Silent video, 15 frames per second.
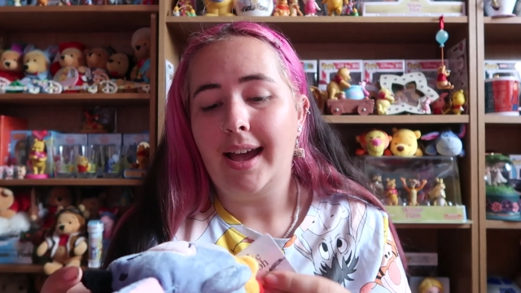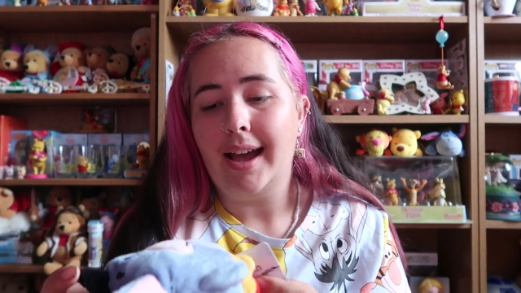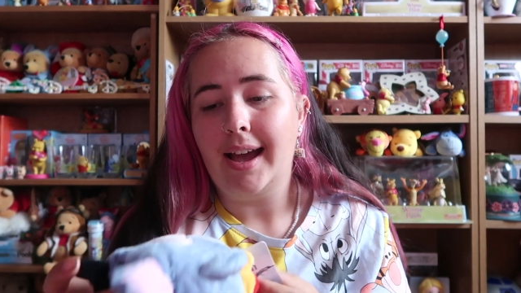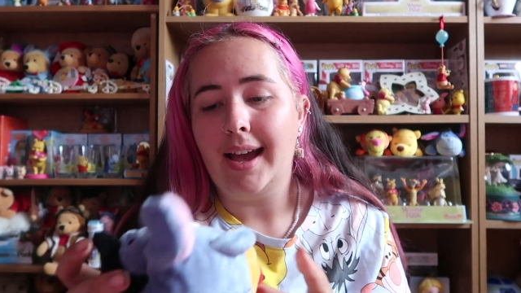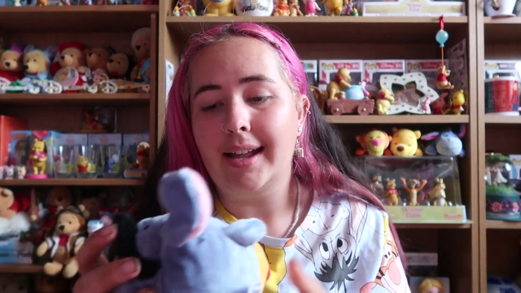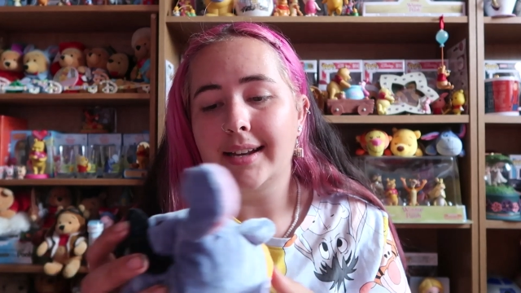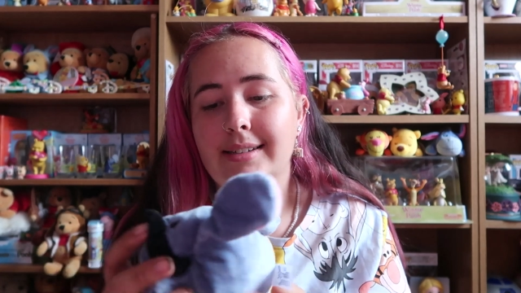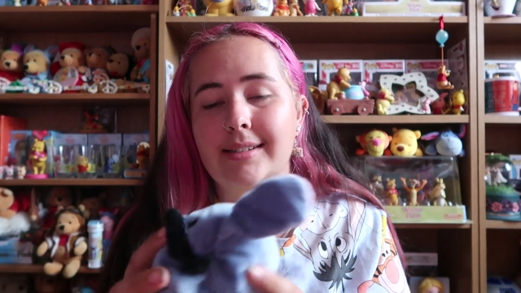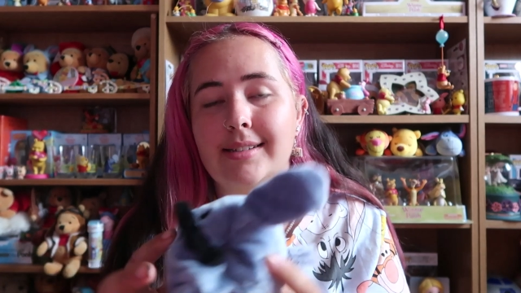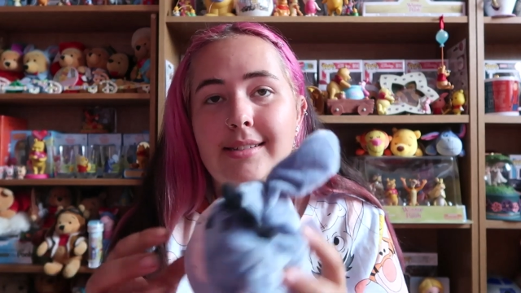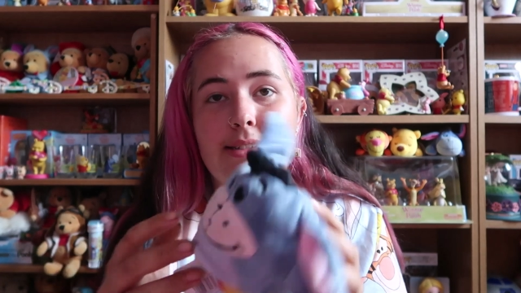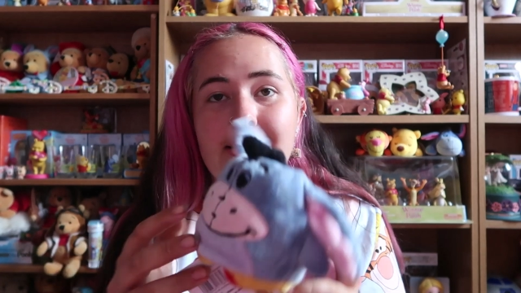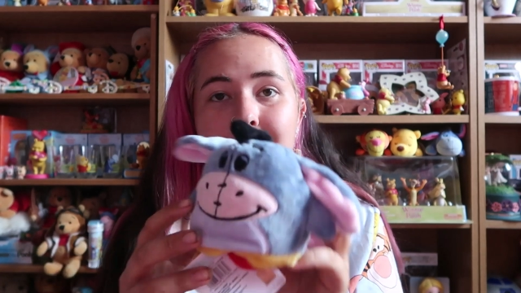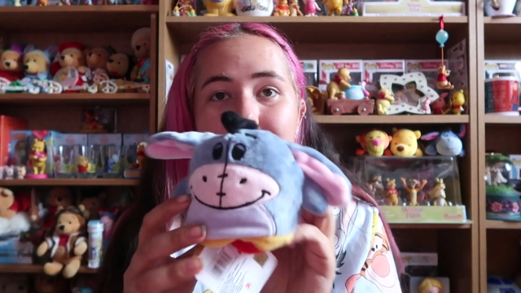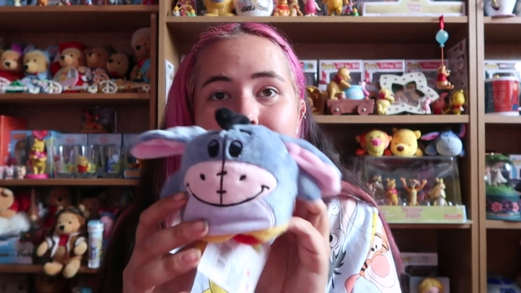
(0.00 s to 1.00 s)
and
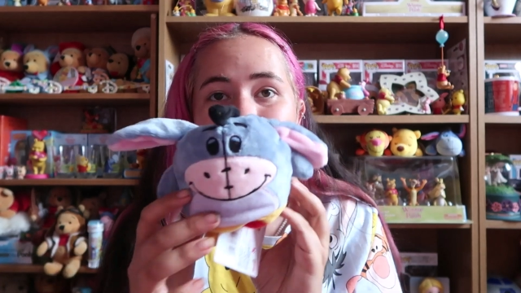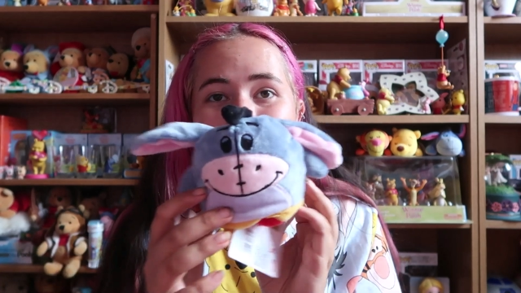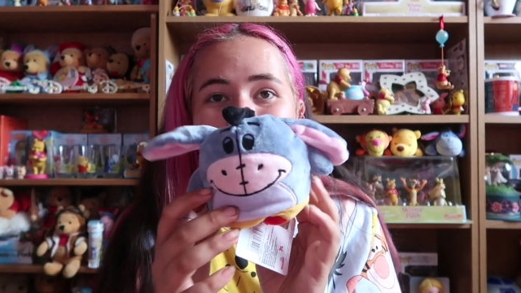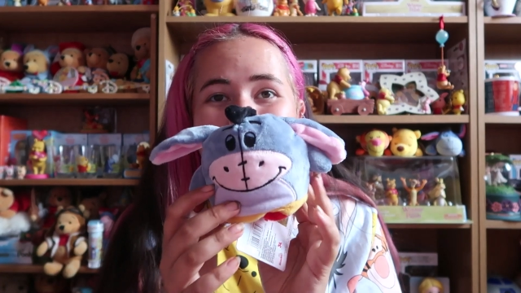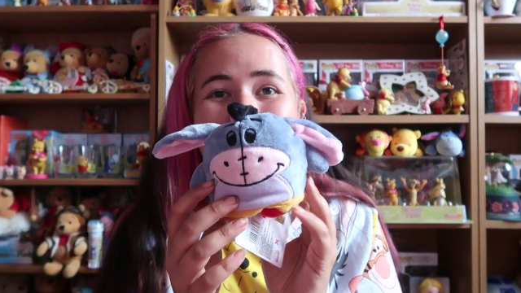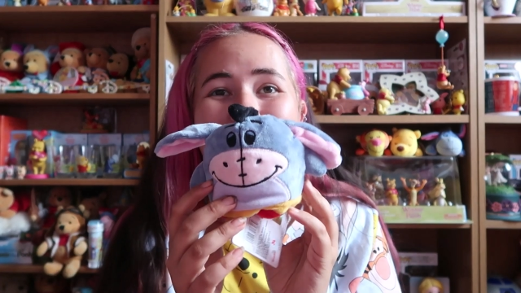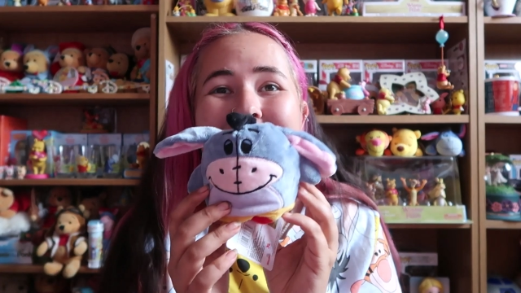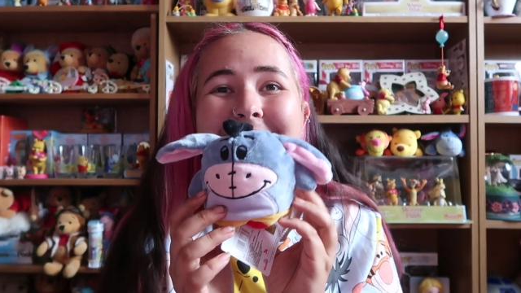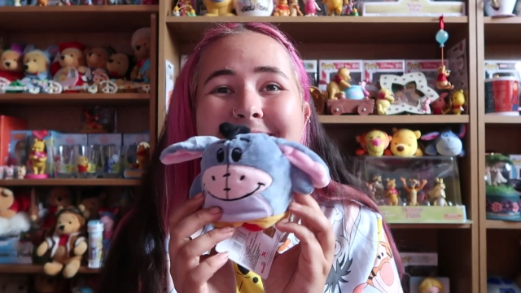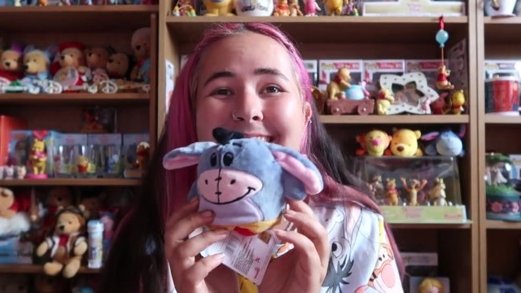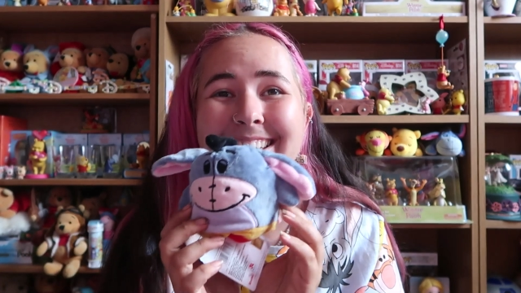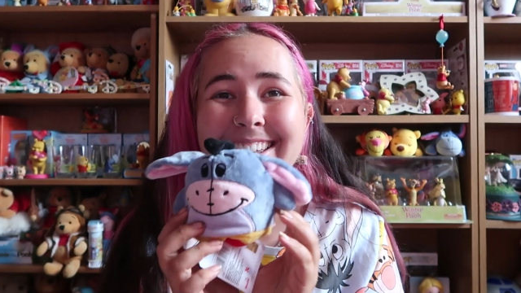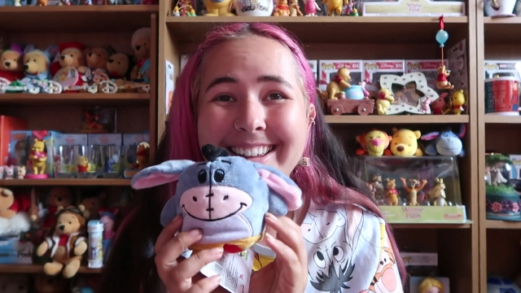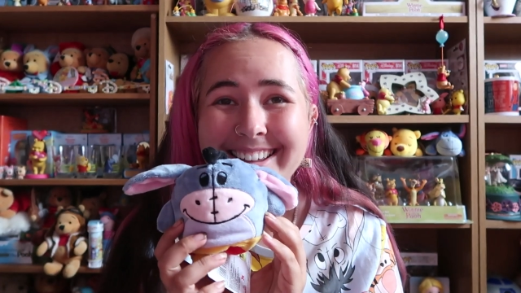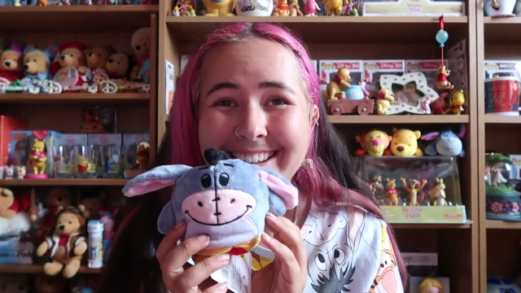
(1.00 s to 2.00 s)

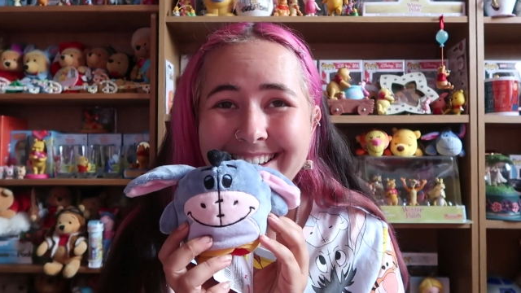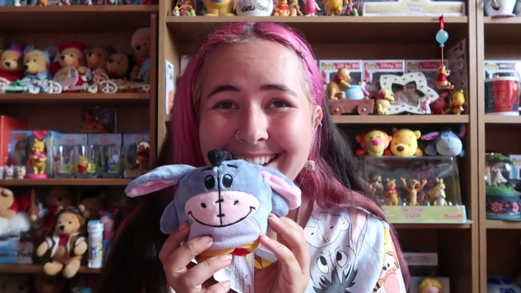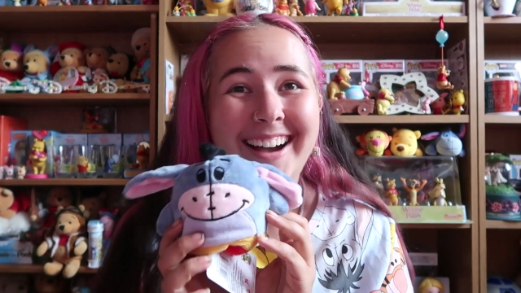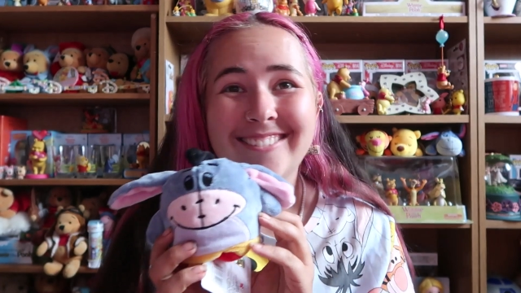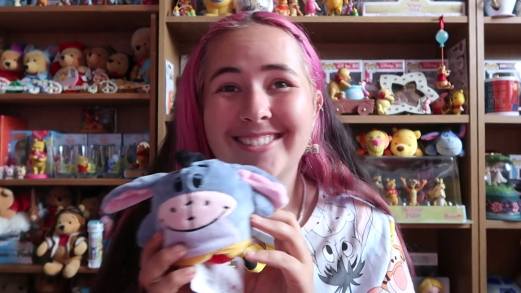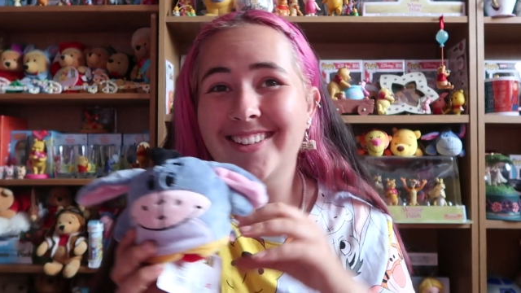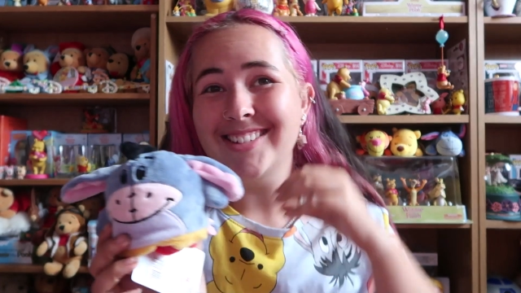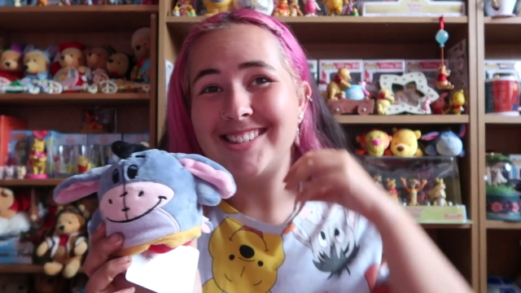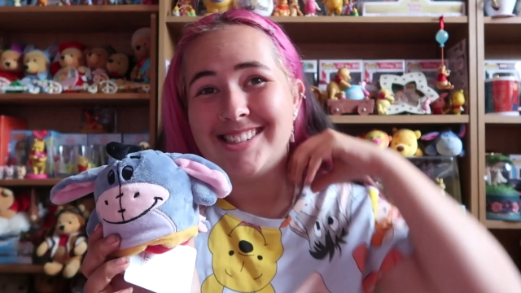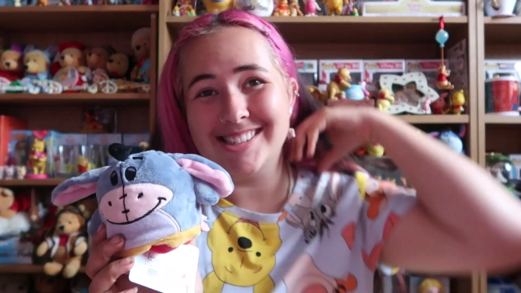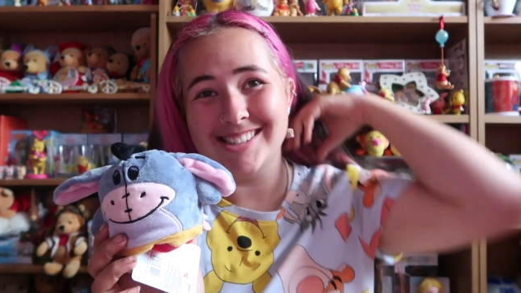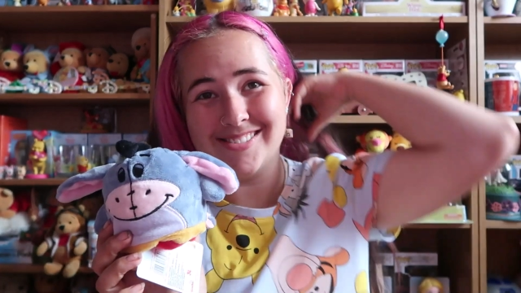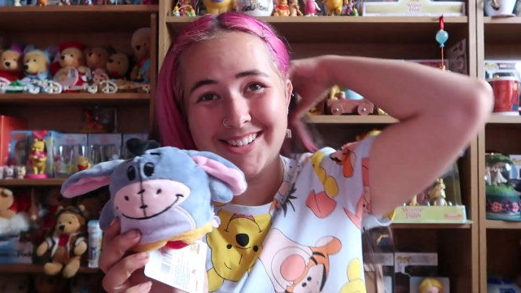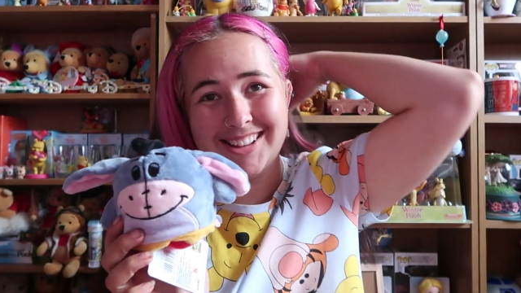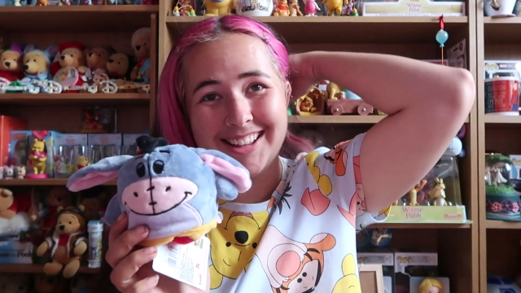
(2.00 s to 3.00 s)
I've never
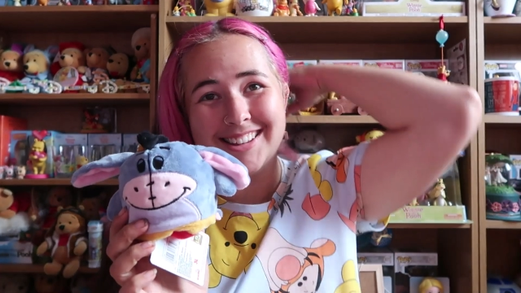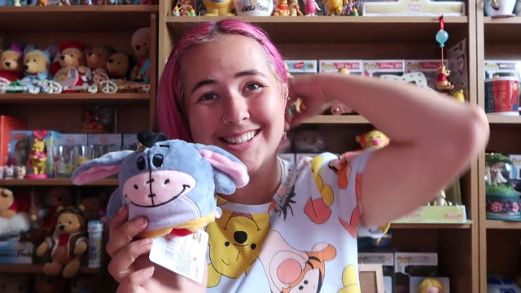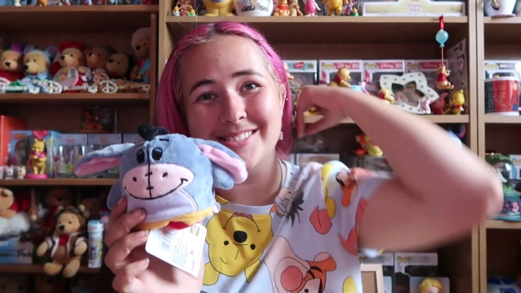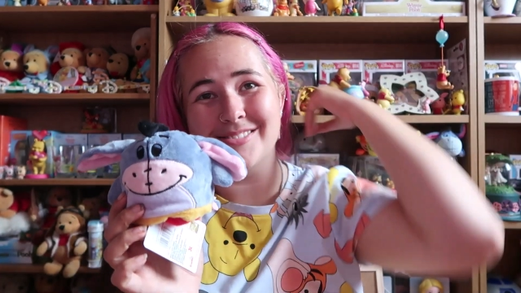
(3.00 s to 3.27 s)
seen something like this